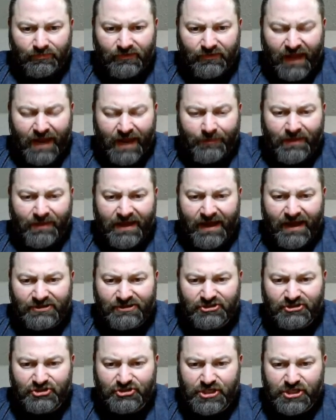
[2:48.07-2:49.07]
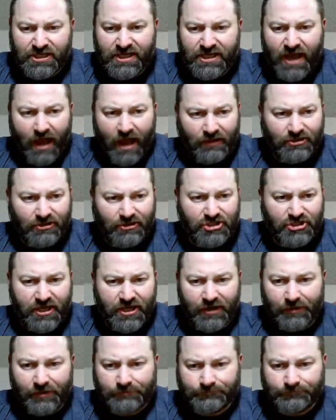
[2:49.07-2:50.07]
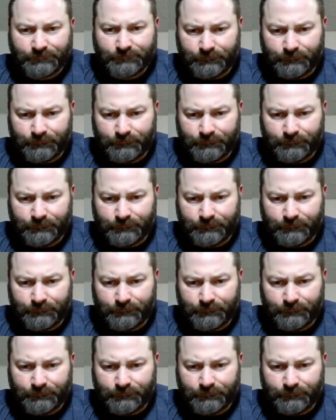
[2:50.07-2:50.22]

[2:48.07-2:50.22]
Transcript: Damn, they got his genealogy here.